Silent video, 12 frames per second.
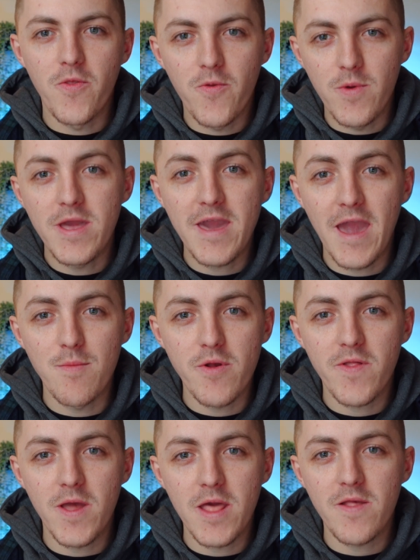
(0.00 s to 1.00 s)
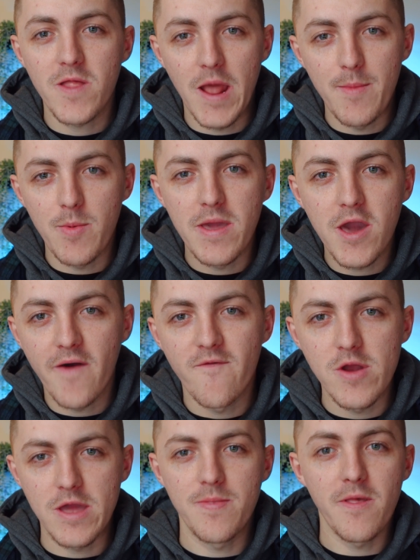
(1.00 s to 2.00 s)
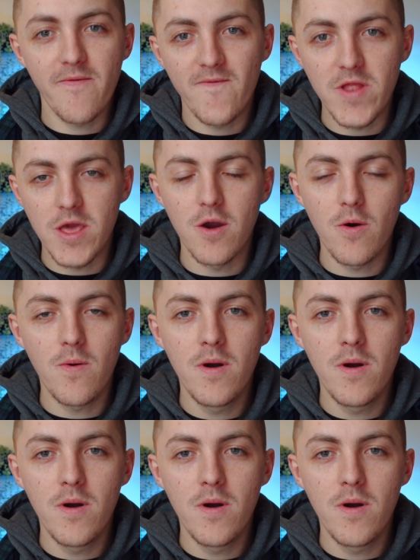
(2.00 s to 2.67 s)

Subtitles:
3 camera settings that I'm going to be covering in this video: